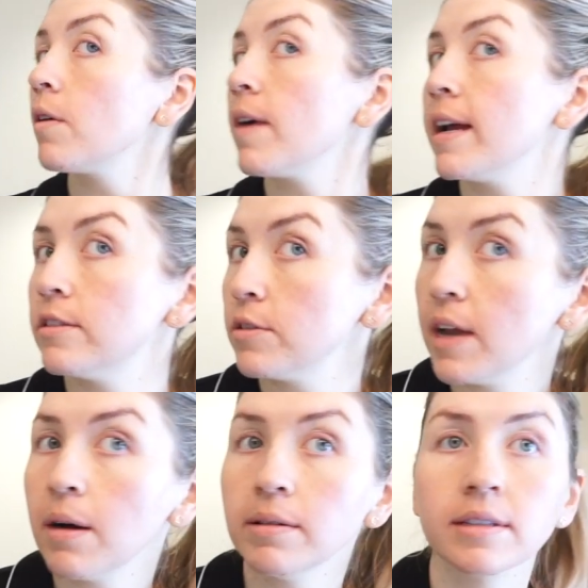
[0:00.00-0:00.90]
All right, so
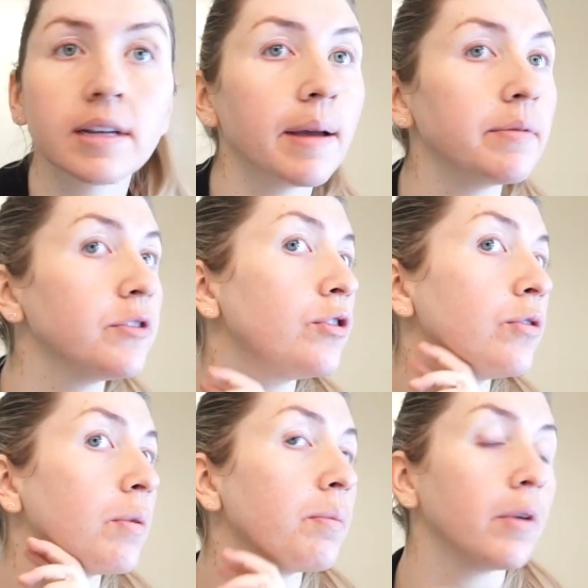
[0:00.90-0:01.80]
now it's time
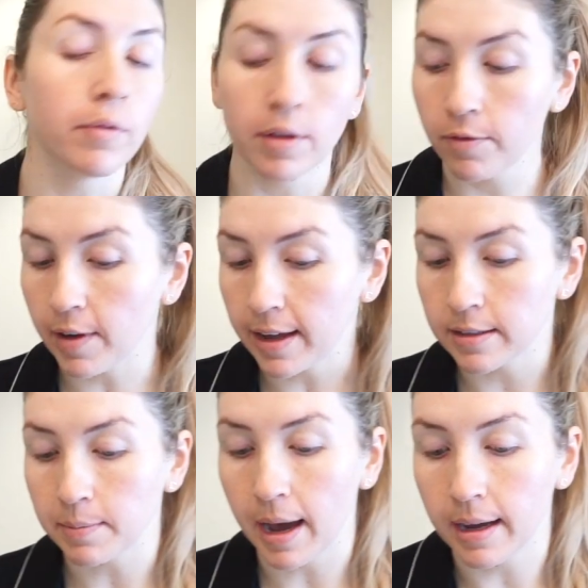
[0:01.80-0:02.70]
to remove the
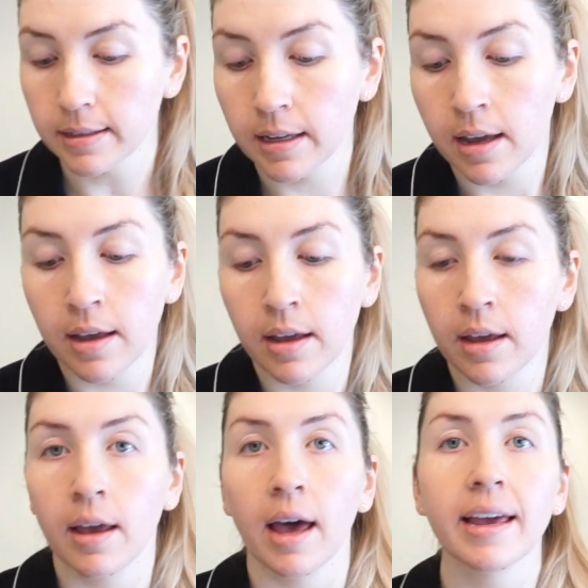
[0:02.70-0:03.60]
face mask.
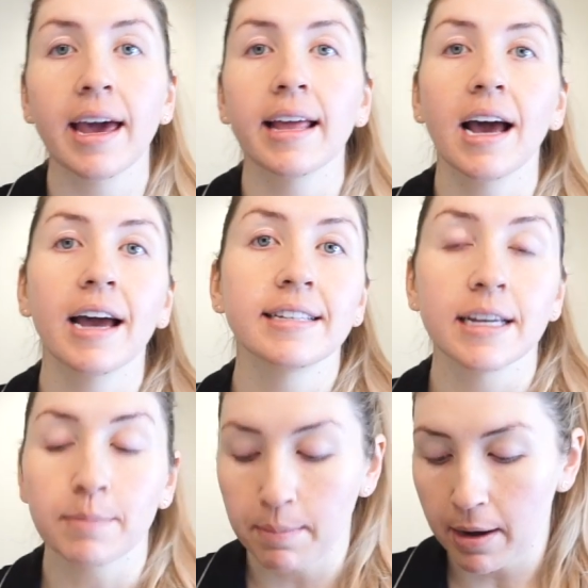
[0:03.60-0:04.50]
Again, I
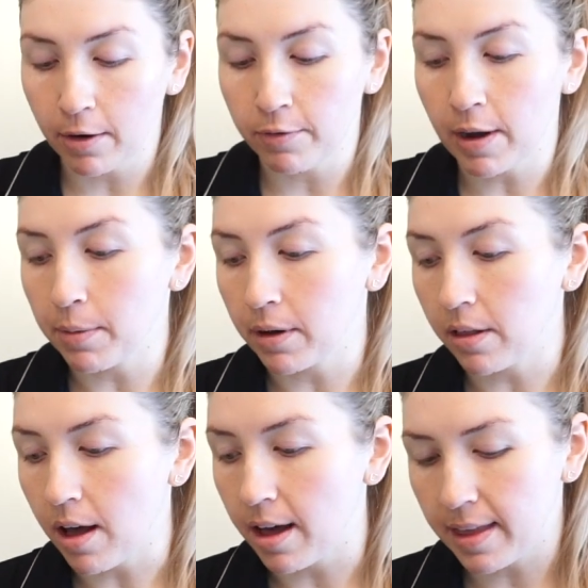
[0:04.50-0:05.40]
take my microfiber
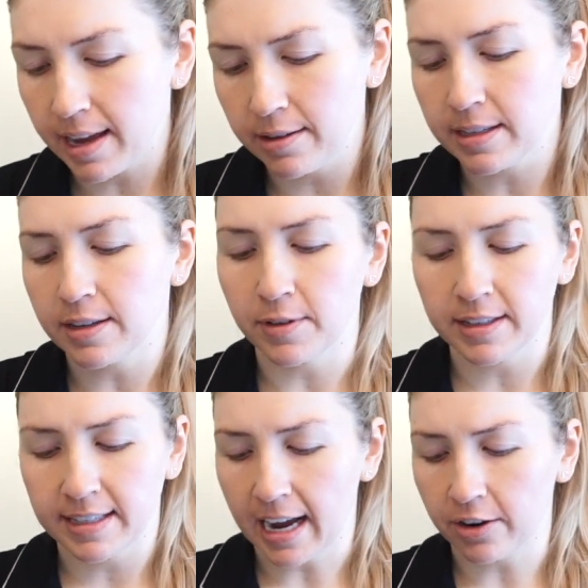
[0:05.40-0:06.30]
cloth. I use a
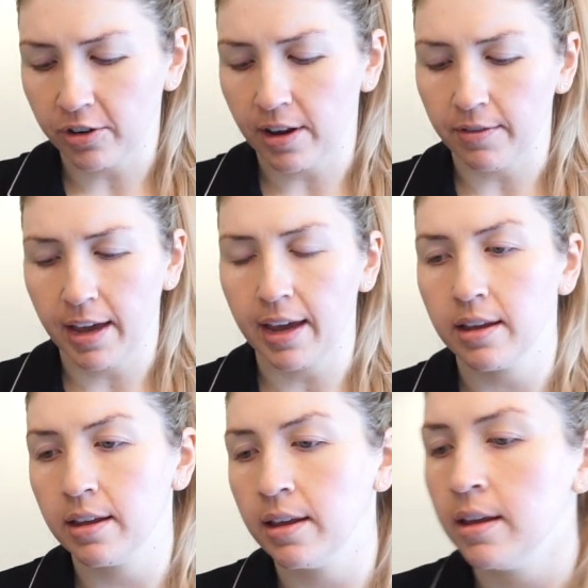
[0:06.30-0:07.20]
different section of
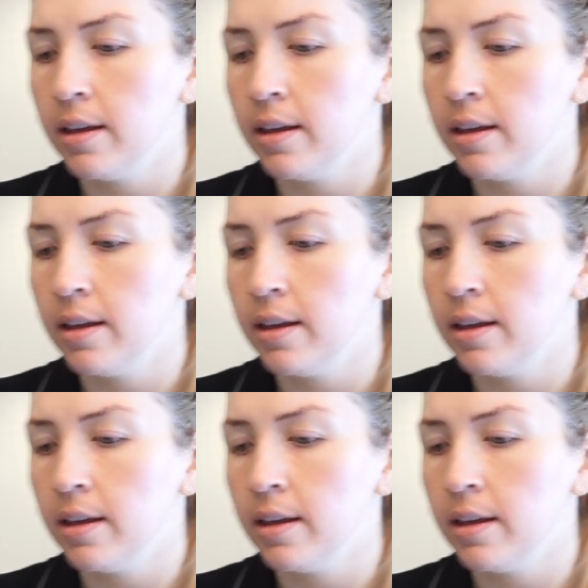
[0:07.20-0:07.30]
it.